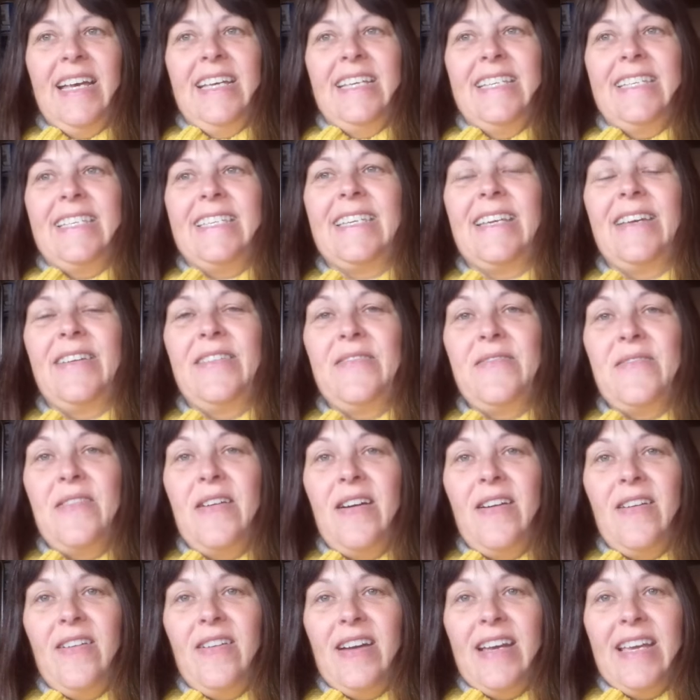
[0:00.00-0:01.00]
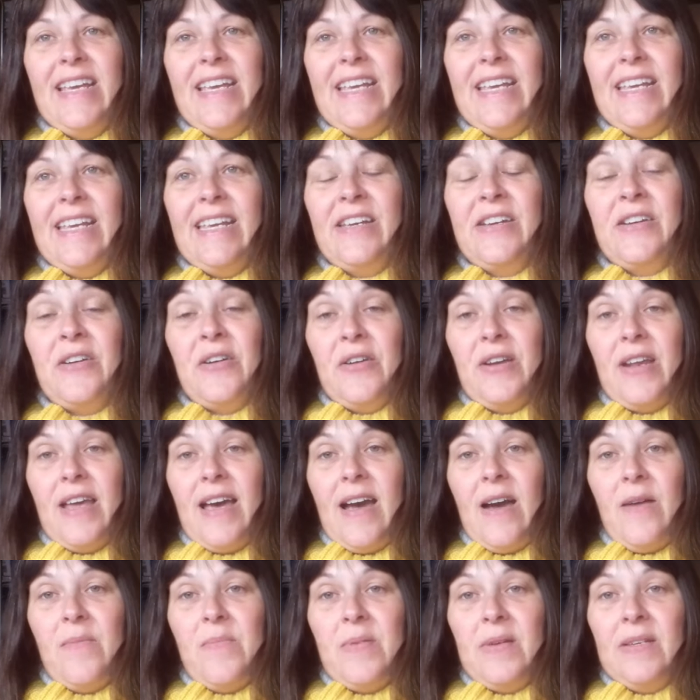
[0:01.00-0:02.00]
So I got
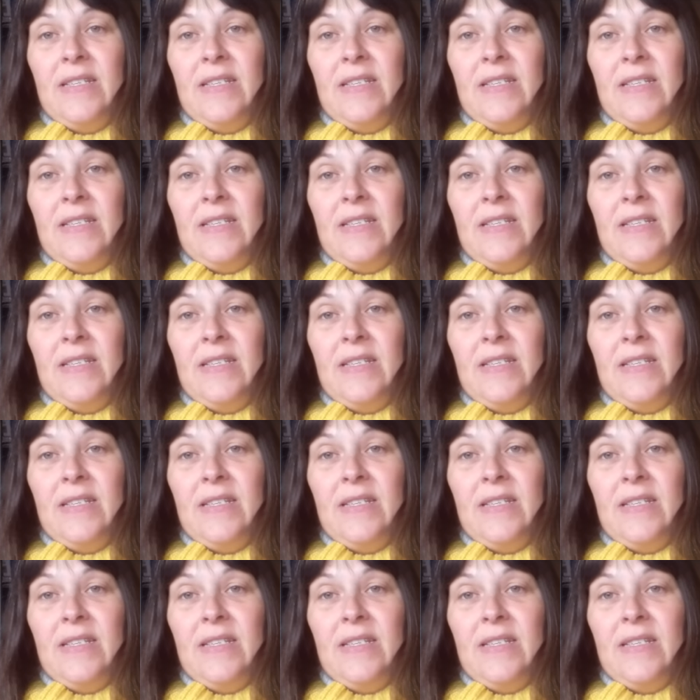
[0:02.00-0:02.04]
up